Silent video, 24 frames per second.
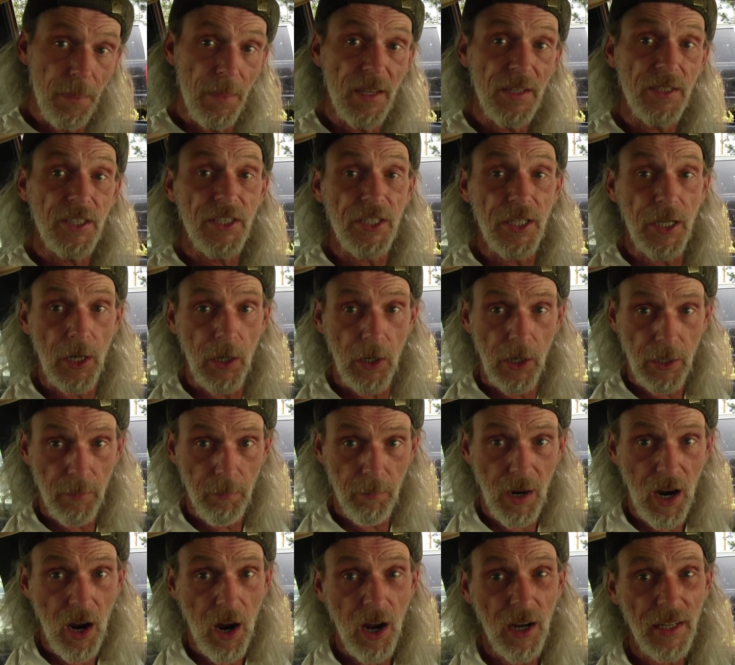the
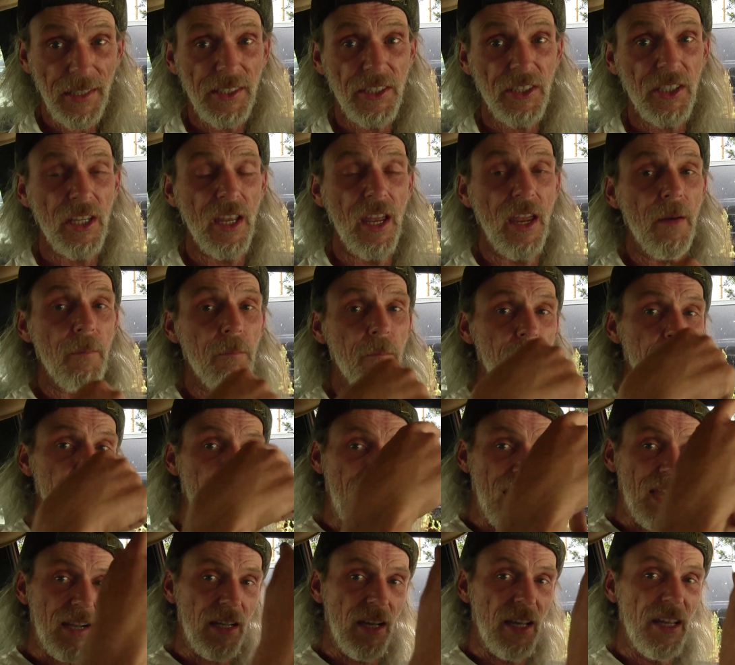steering box,
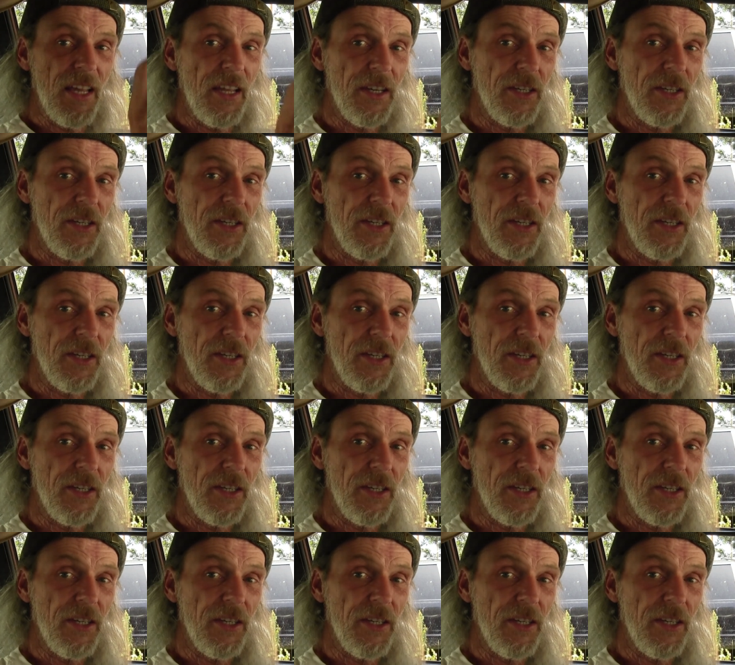back,